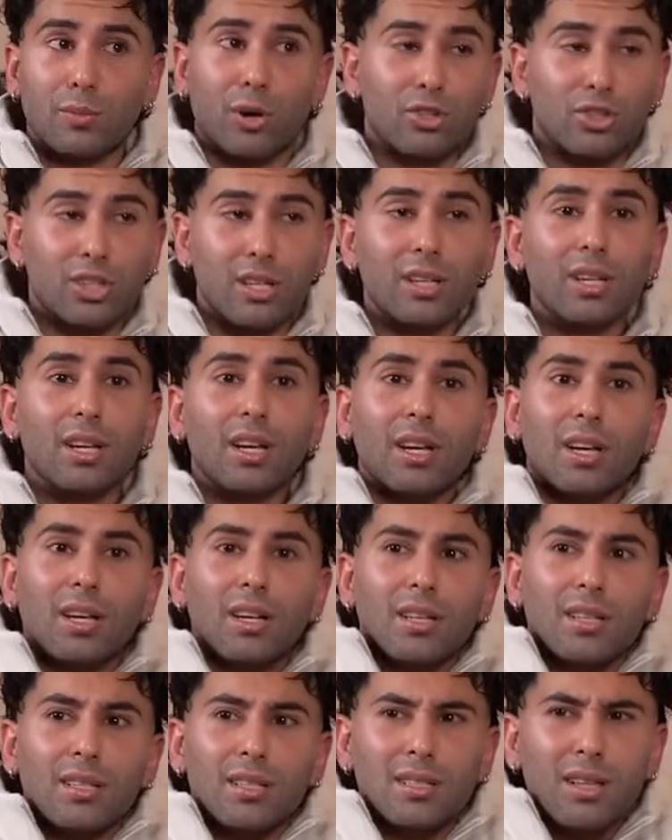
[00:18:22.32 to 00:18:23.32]
was watching
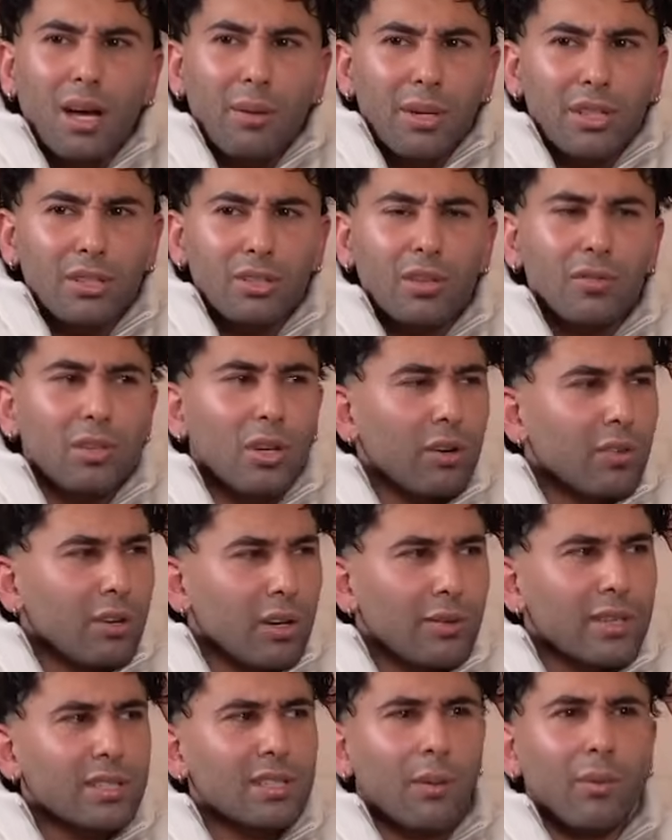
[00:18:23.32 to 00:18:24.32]
some interview of
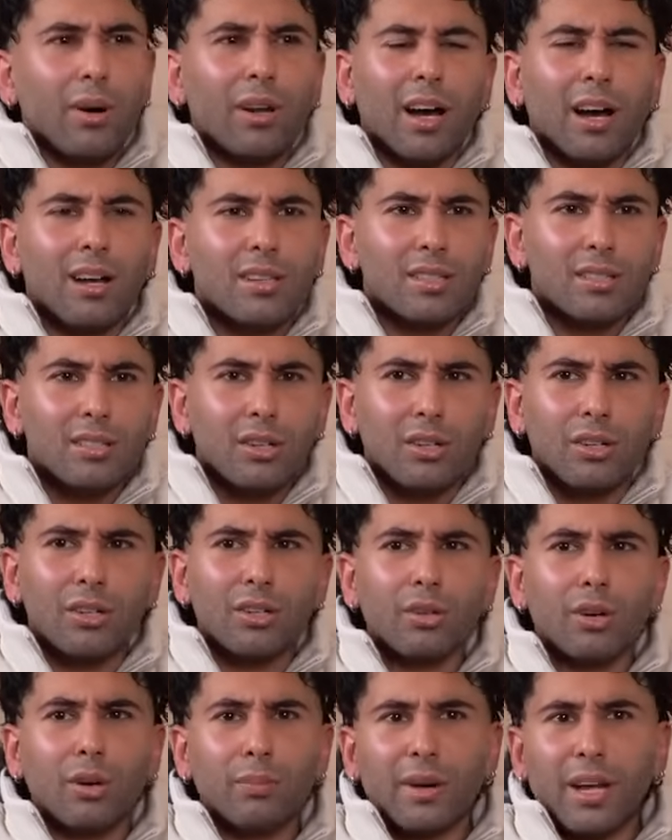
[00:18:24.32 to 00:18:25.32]
her where someone asked
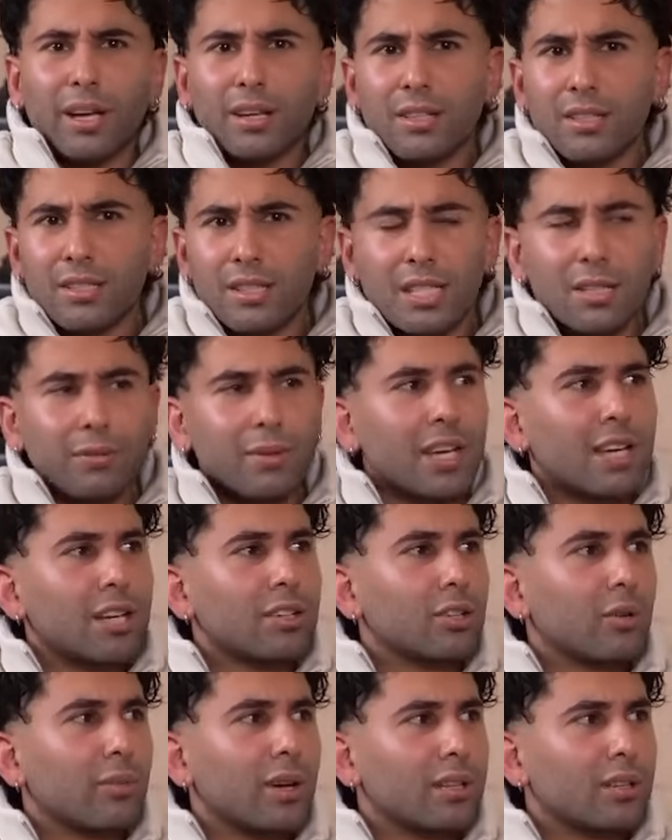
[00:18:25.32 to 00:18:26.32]
her, you know, pregnancy
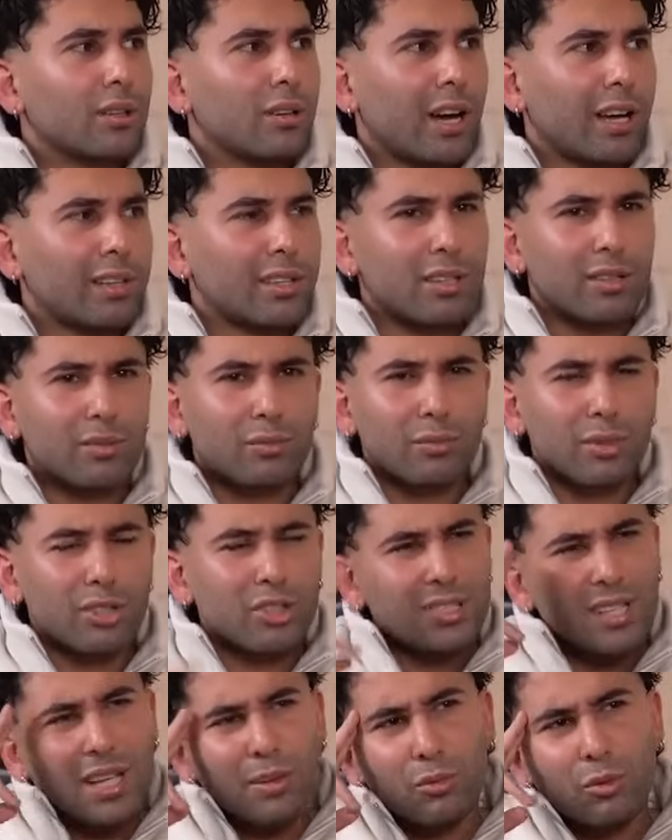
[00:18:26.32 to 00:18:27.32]
weight or whether I think
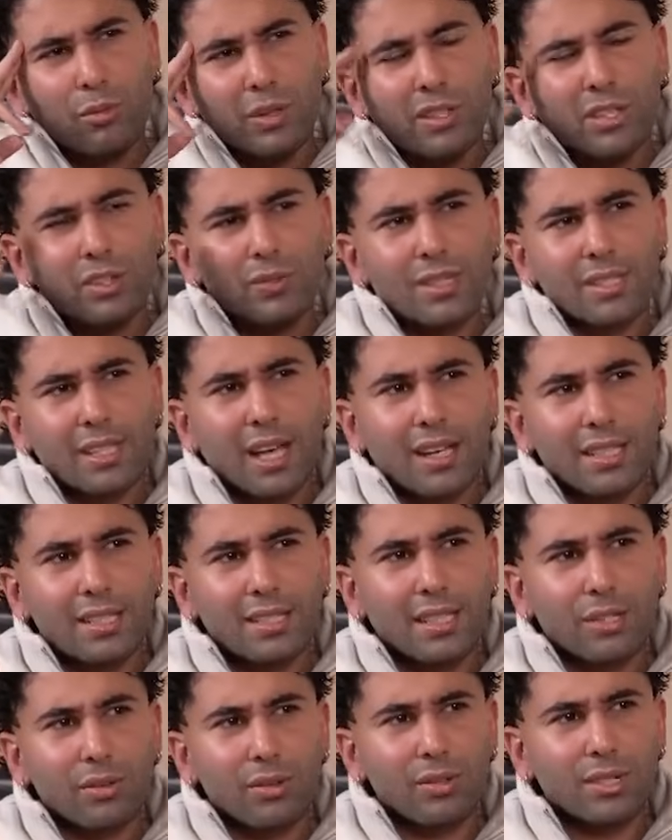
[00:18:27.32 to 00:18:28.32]
which is that movie she was
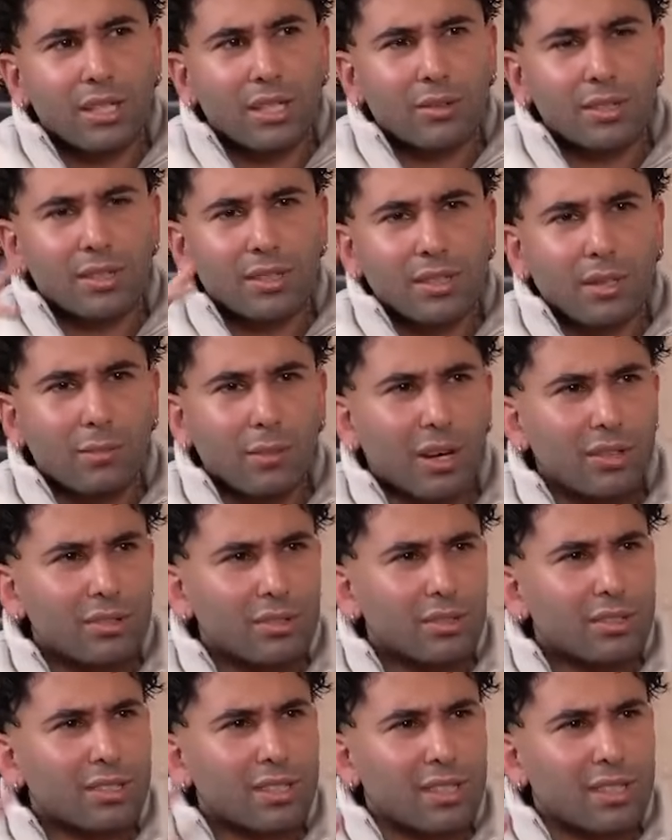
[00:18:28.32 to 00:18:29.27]
size zero zero Tamash,